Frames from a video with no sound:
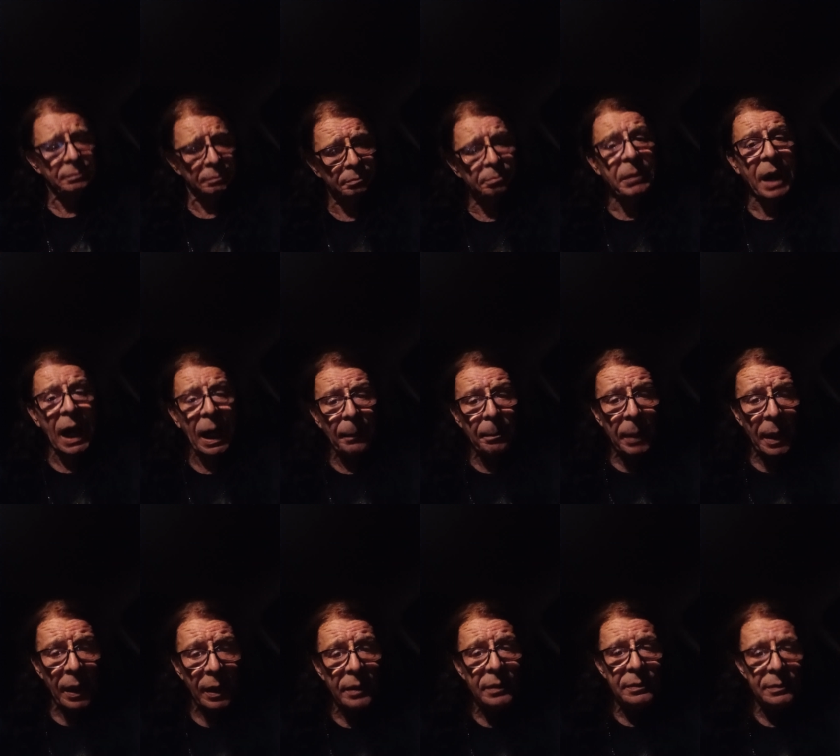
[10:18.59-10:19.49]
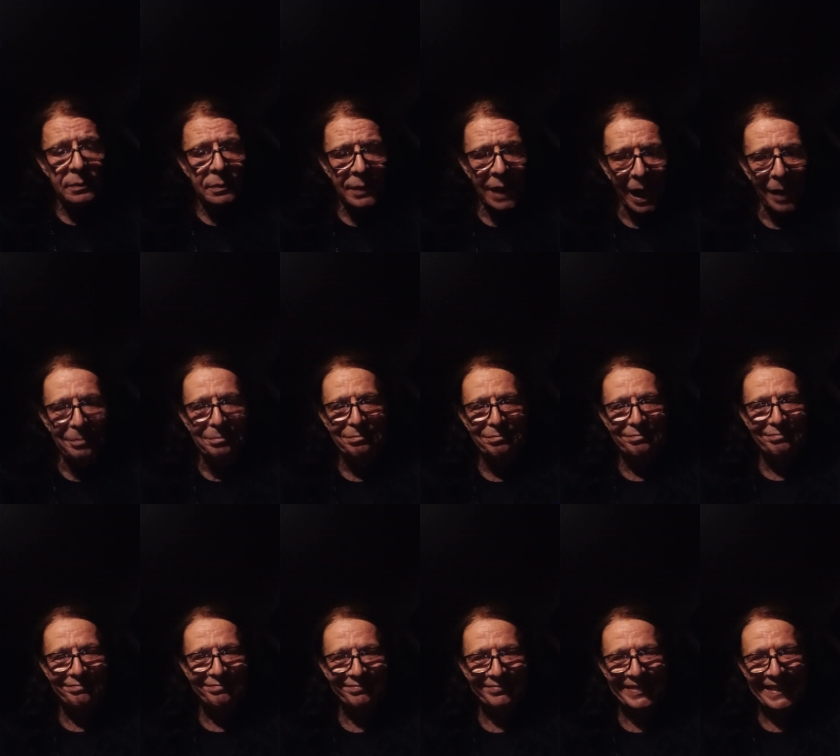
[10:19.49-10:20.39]
Baba Nam
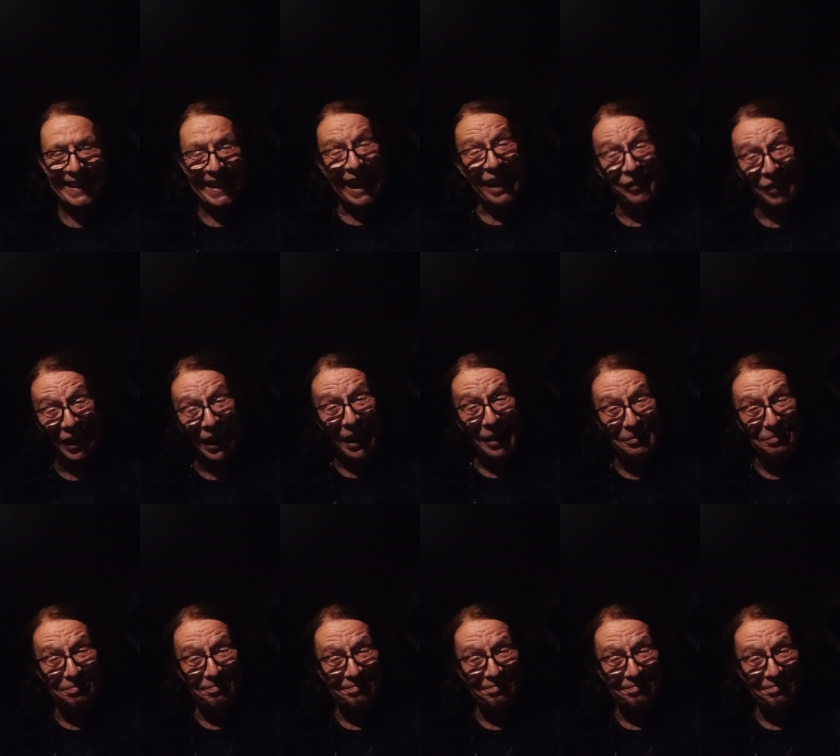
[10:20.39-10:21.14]
Kevalam.